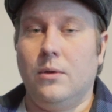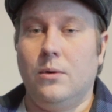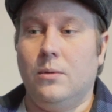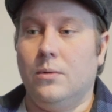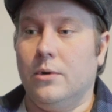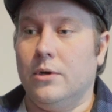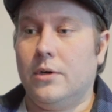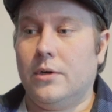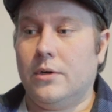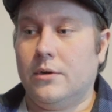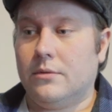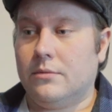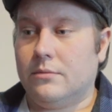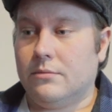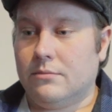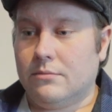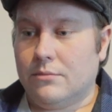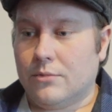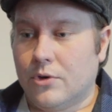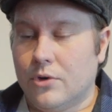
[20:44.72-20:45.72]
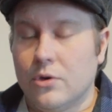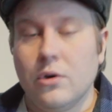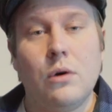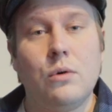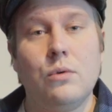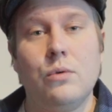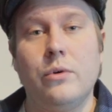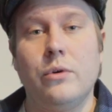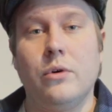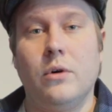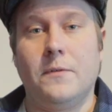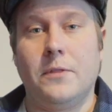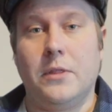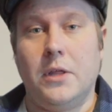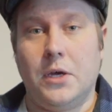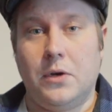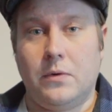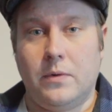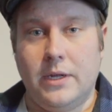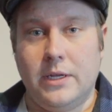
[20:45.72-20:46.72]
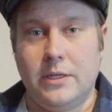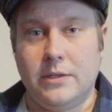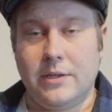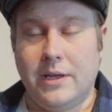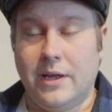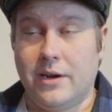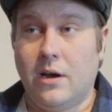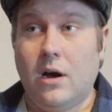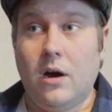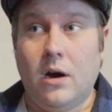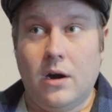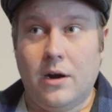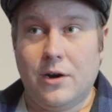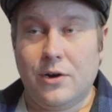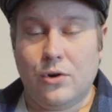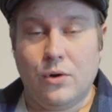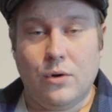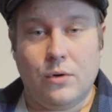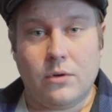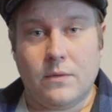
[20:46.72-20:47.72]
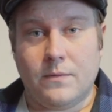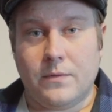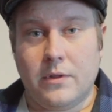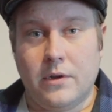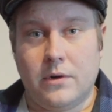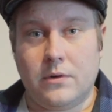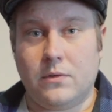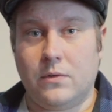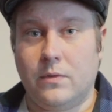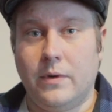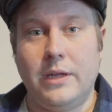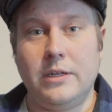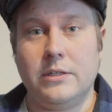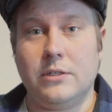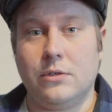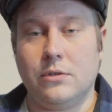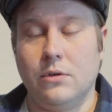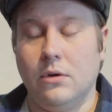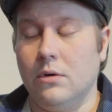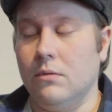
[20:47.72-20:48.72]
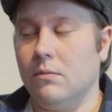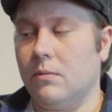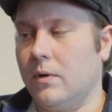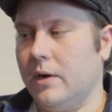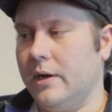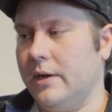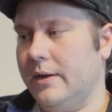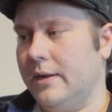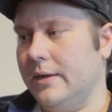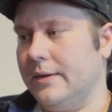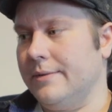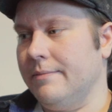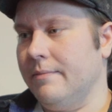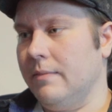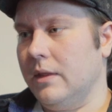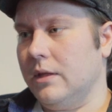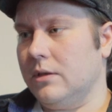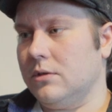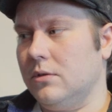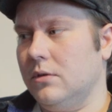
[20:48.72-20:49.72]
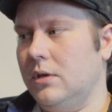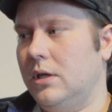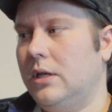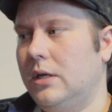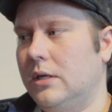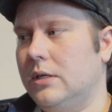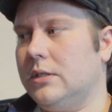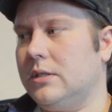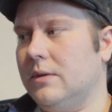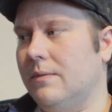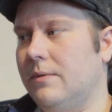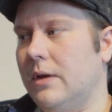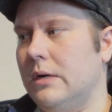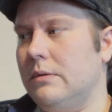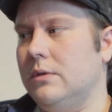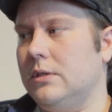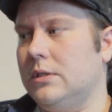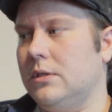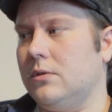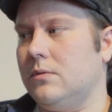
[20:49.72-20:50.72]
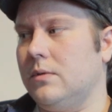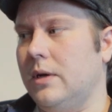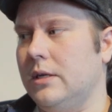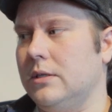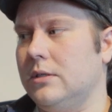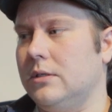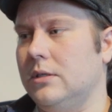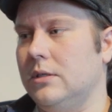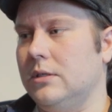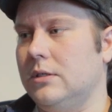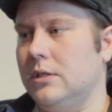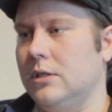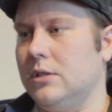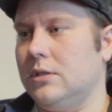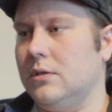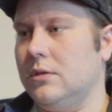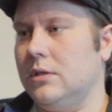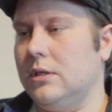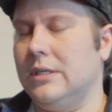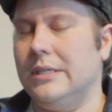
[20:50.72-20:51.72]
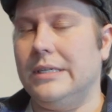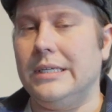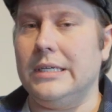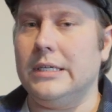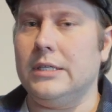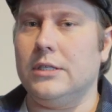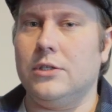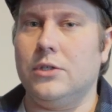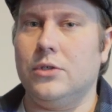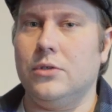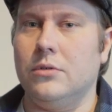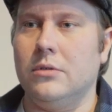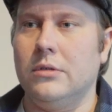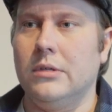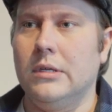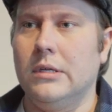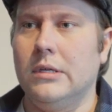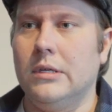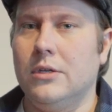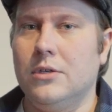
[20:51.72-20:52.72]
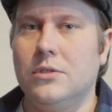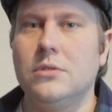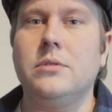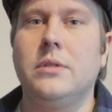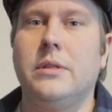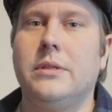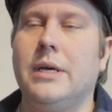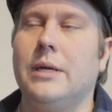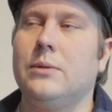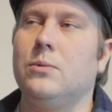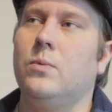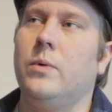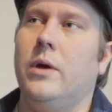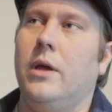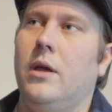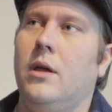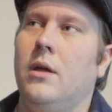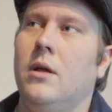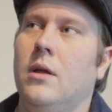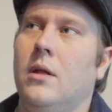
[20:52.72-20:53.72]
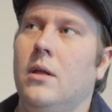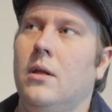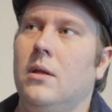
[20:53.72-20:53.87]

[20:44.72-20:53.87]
were known of their great and are known of their great songwriting. So it is a very strange decision indeed to do it that way,